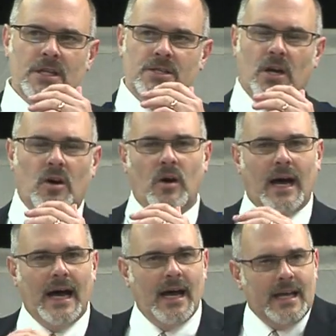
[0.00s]
So
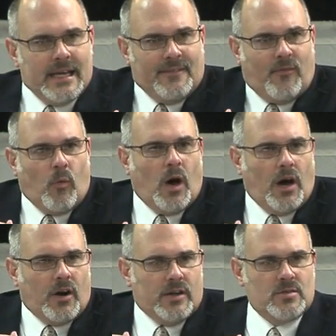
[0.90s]
If
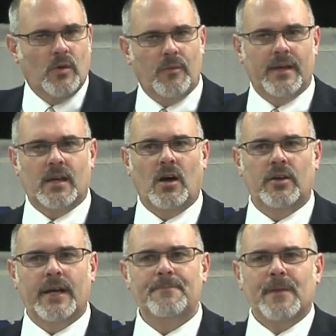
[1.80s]
Water is what we
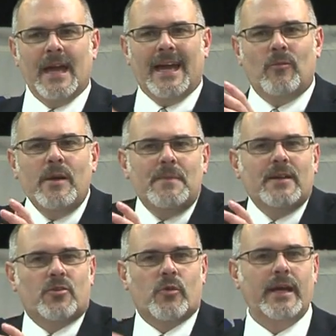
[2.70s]
called it, and we've
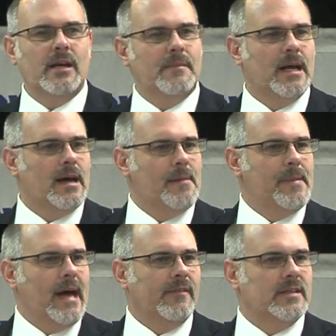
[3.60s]
been dreaming
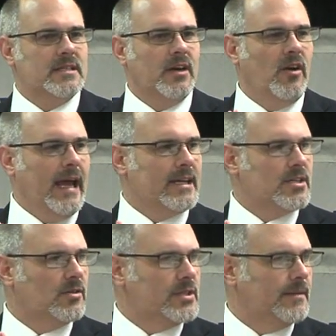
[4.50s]
about this
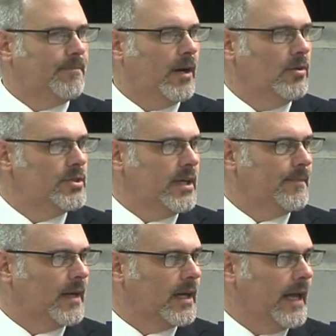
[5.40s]
international symposium
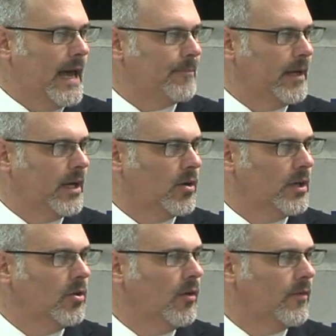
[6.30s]
that could happen here
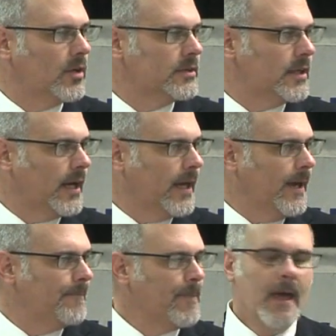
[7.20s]
in Louisville, Kentucky.
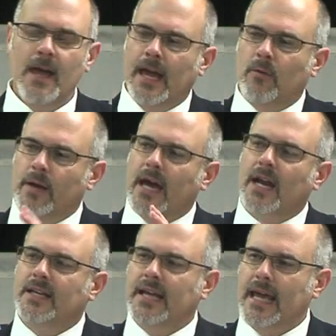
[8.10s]
And we got
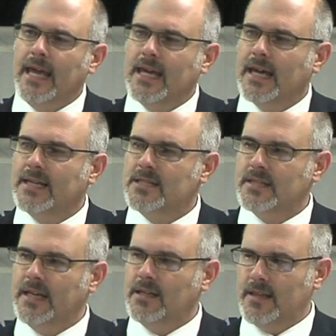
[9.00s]
a day kind of
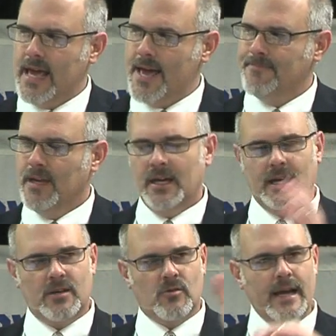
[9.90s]
seed of that.
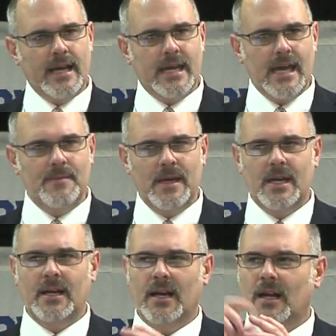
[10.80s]
And Greg came
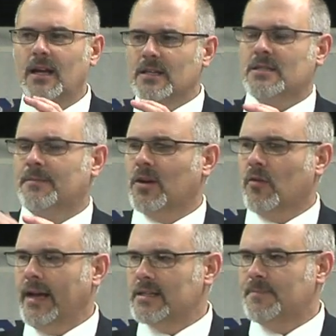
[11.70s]
in, and some of
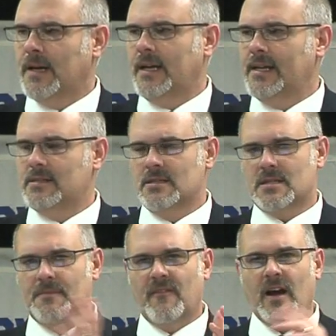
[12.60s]
Greg's buddies and
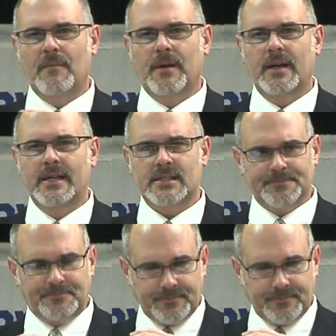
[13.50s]
some of our buddies,